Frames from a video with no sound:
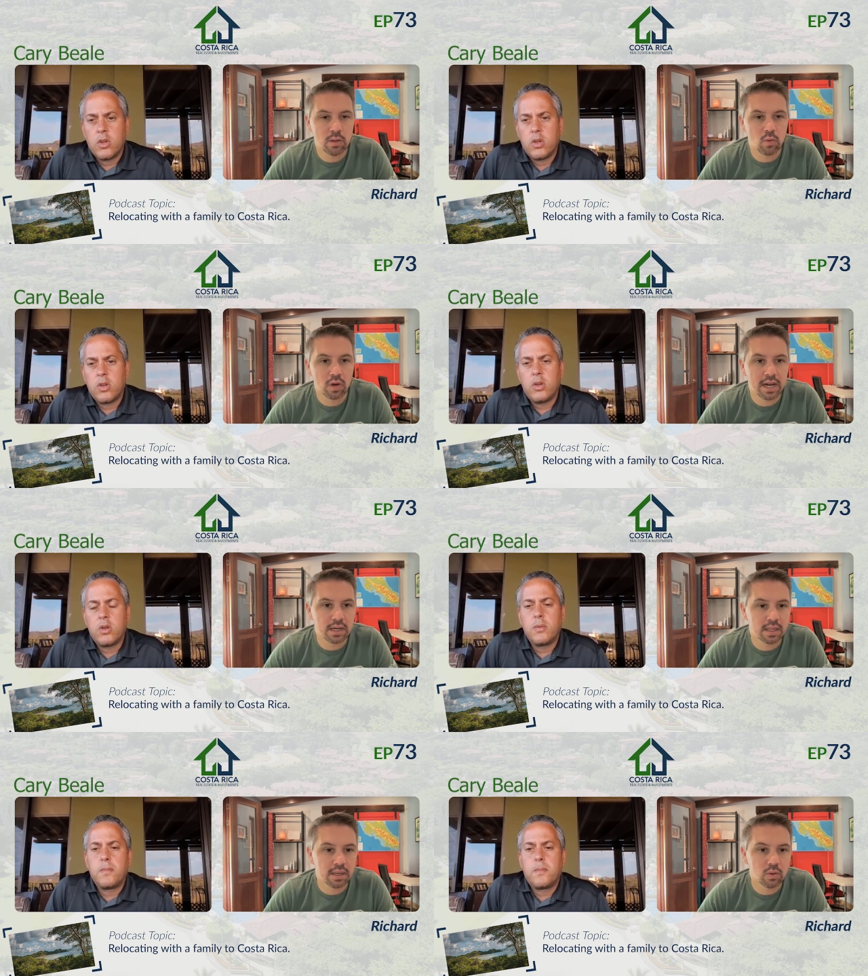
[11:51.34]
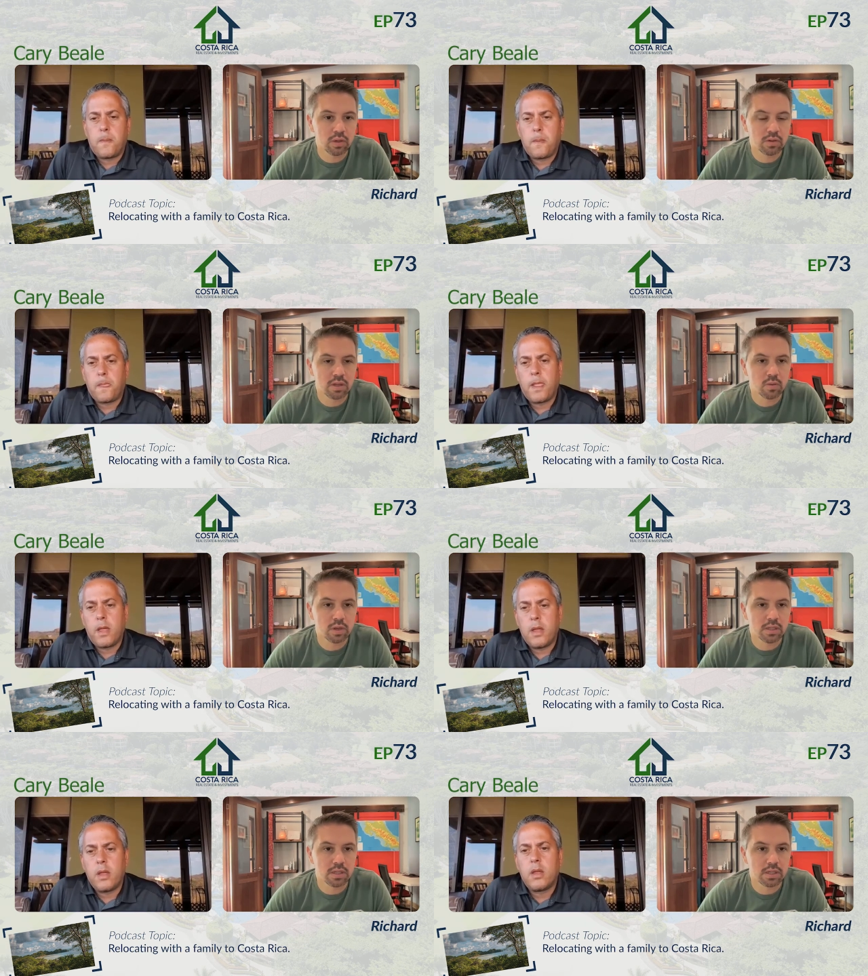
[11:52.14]
Speaker 1: Educarte, all those other
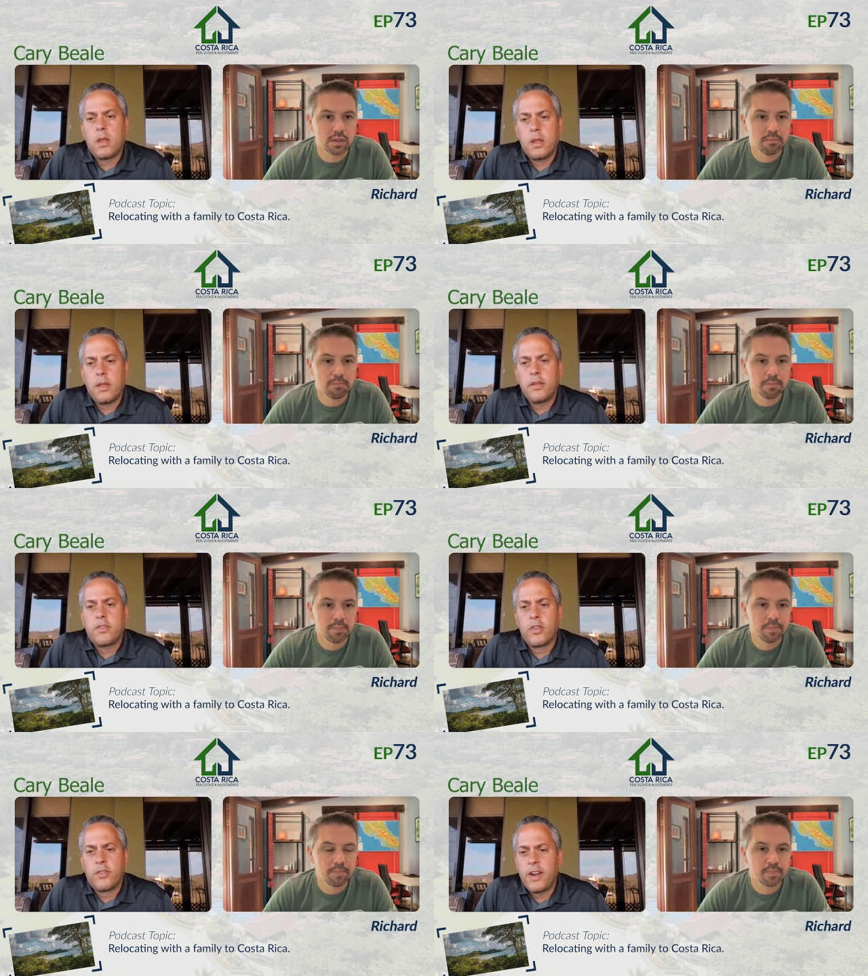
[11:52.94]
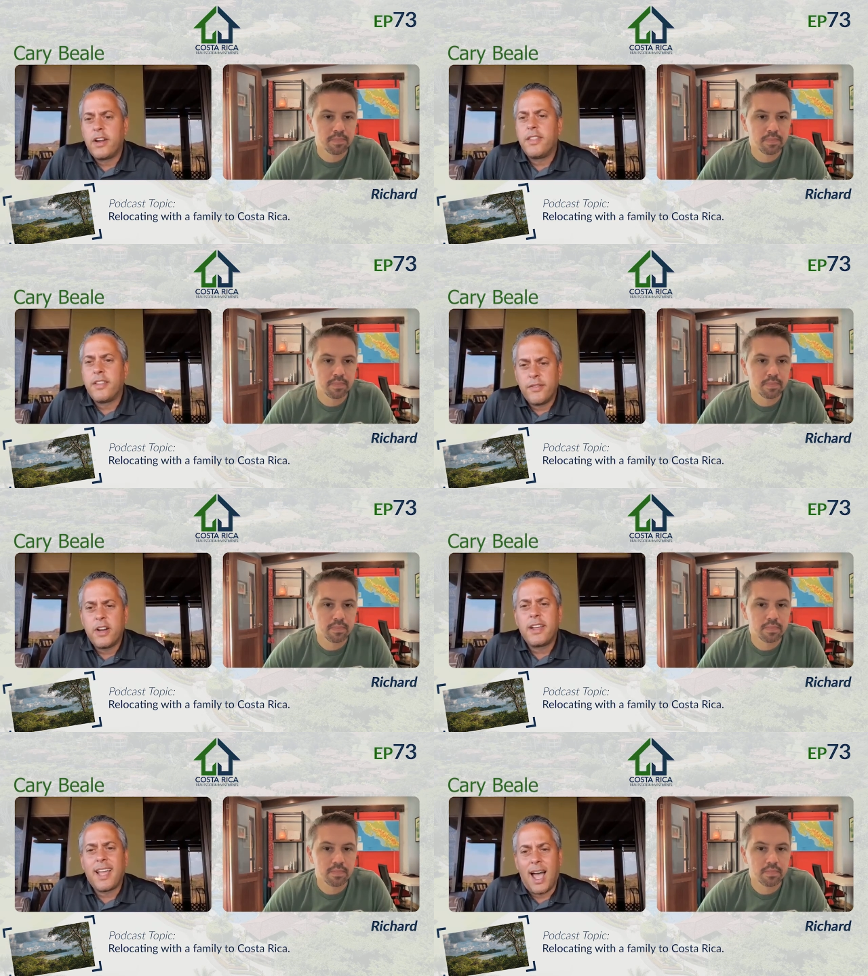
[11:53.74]
ones?
Speaker 2: So it's very, they're
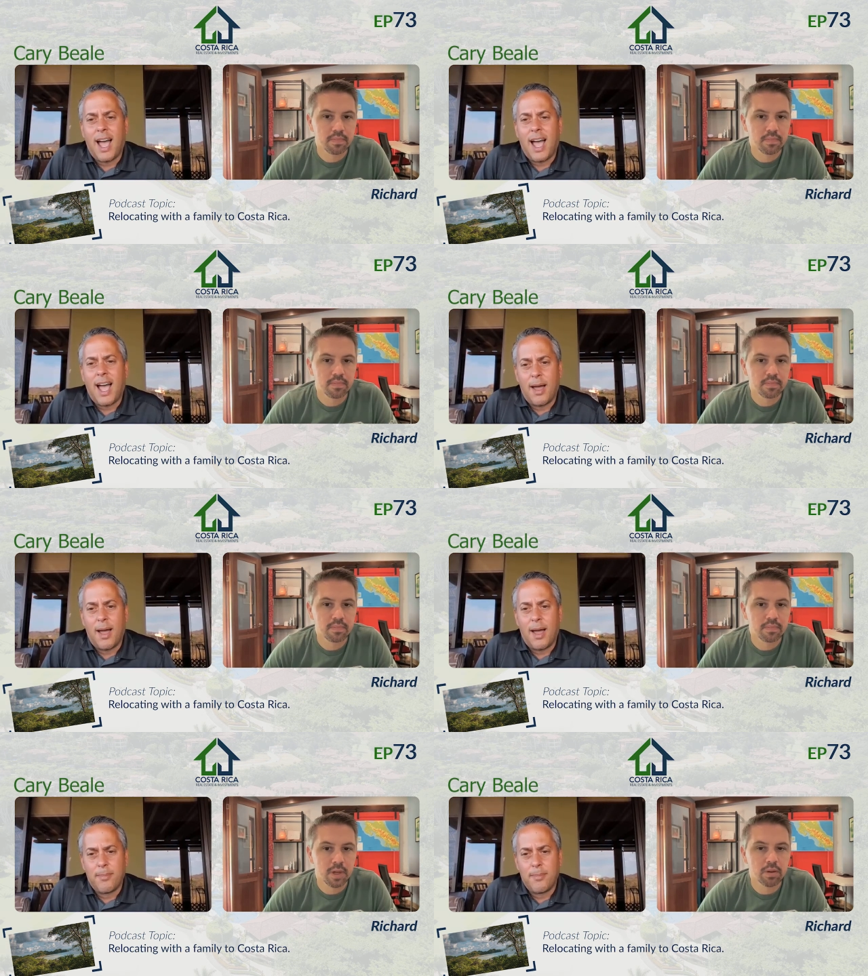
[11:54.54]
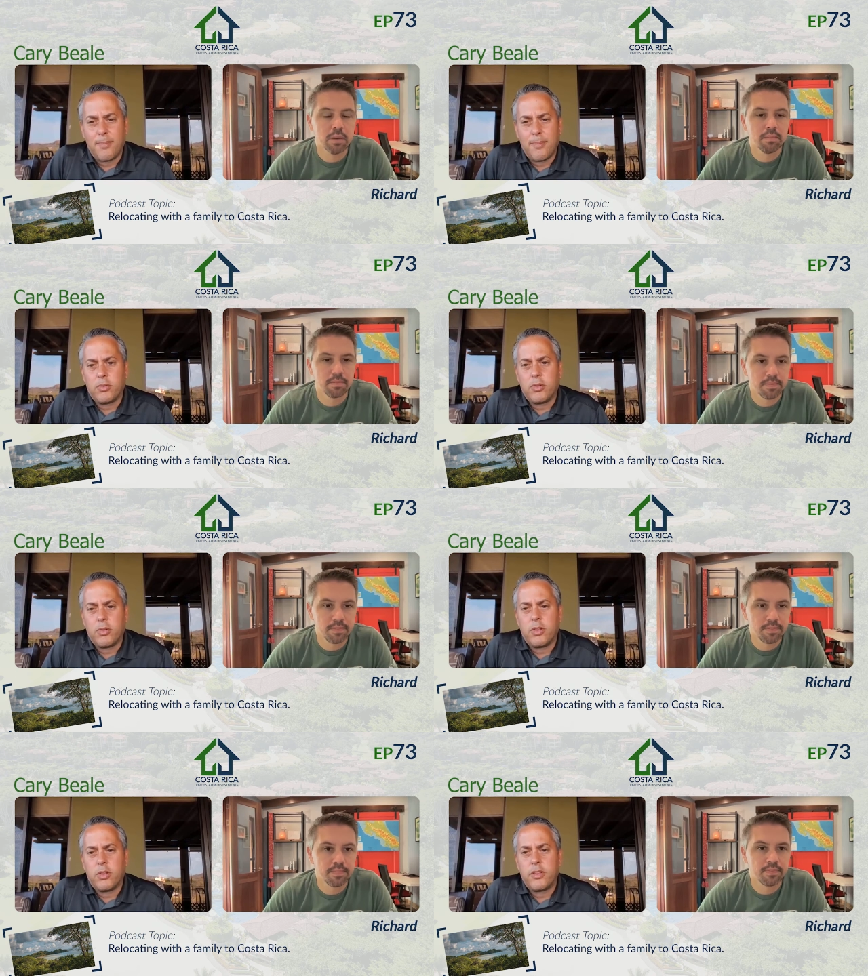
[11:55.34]
very comparable. There's a few that are
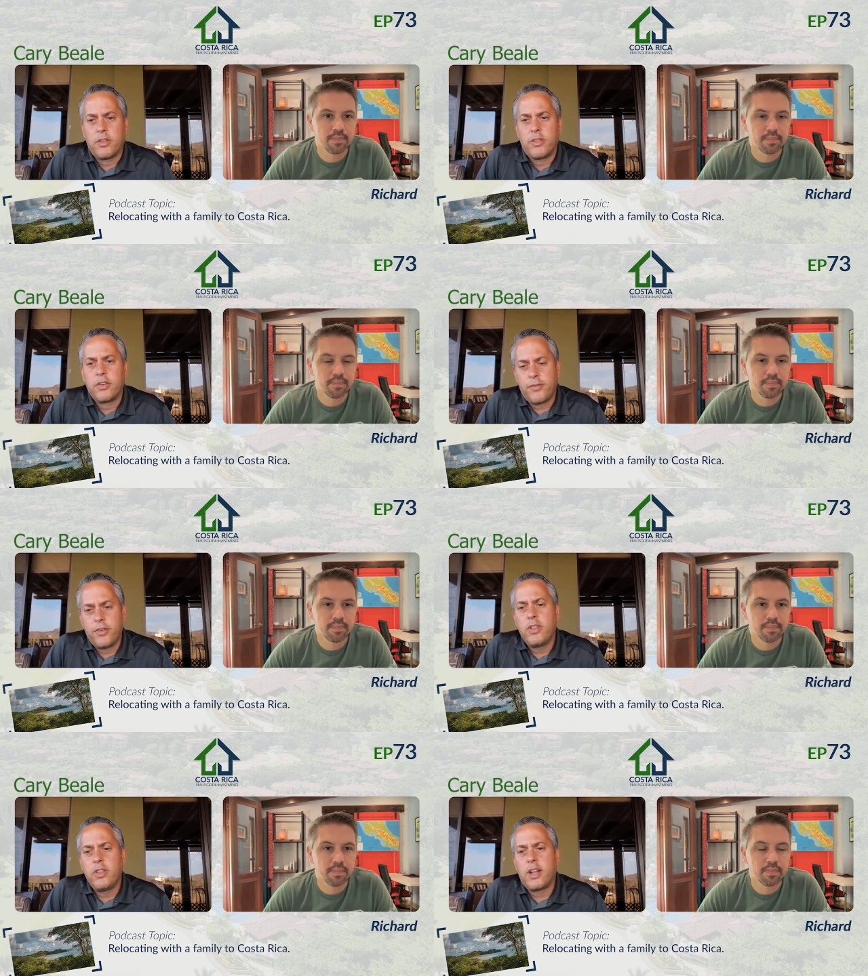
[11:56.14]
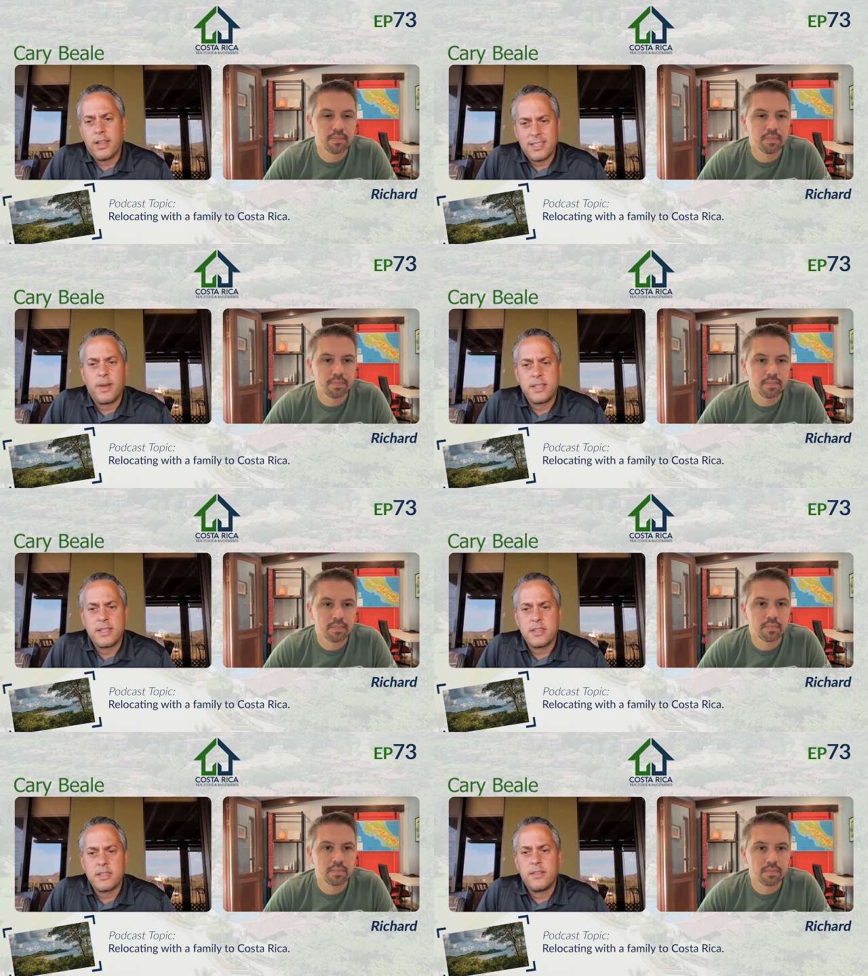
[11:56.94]
less expensive. Um, you know,
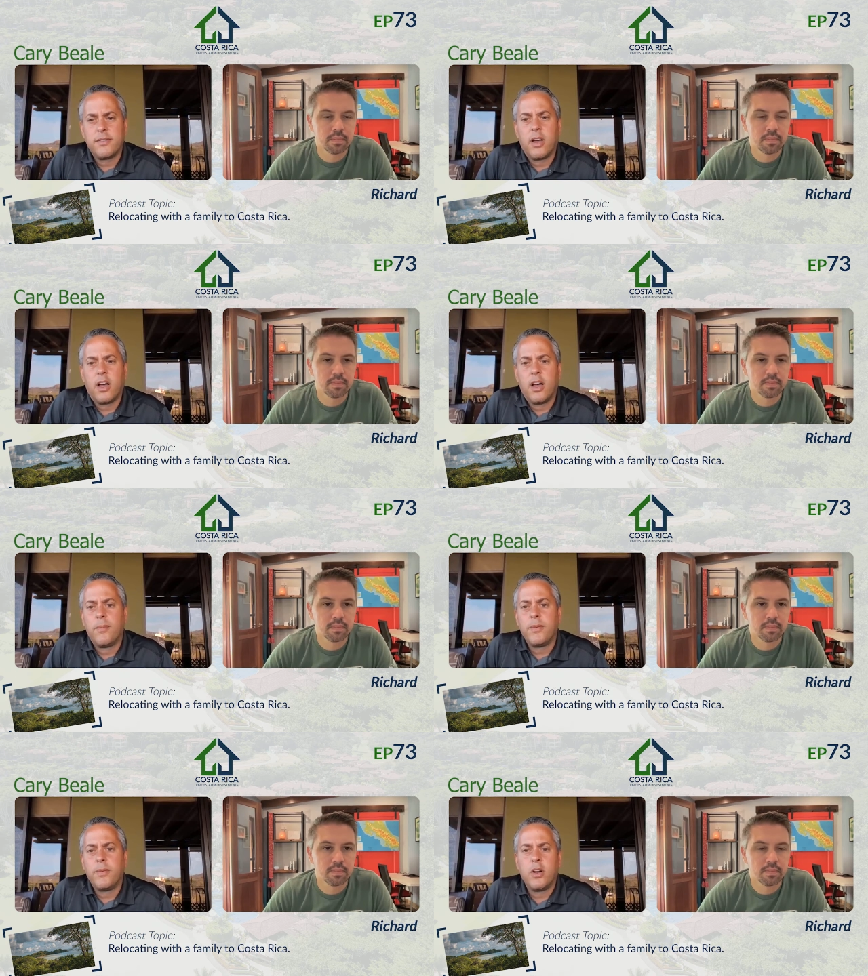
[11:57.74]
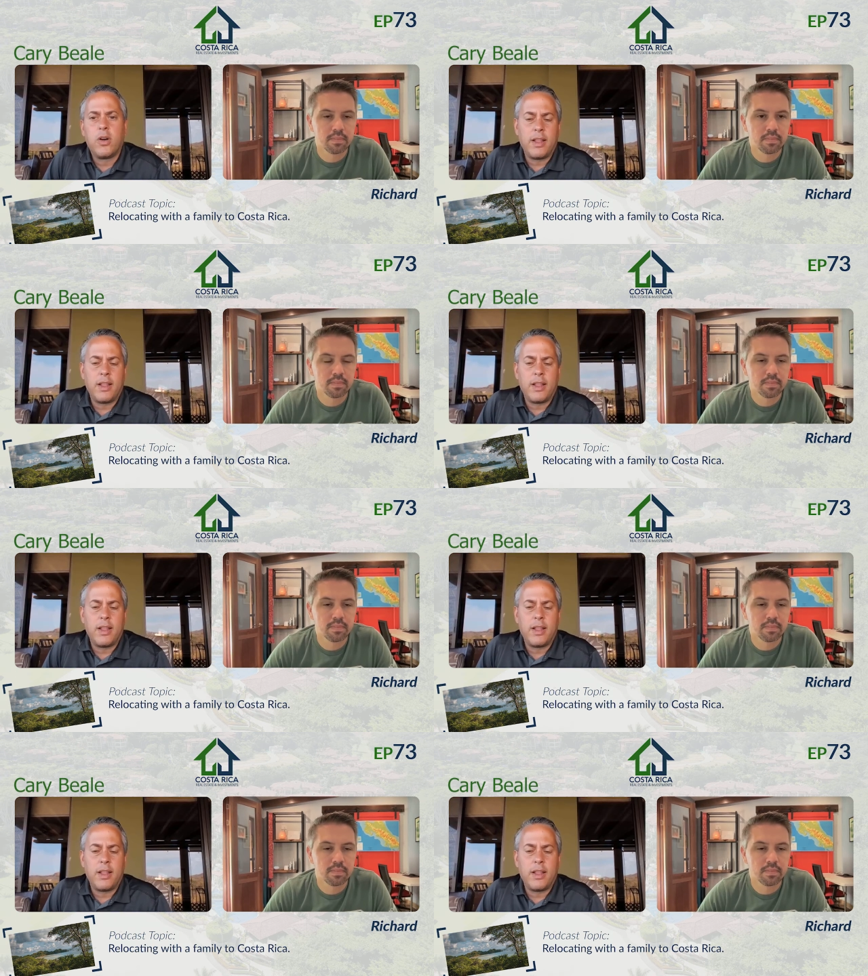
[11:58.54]
I looked at Journey, I looked at a couple other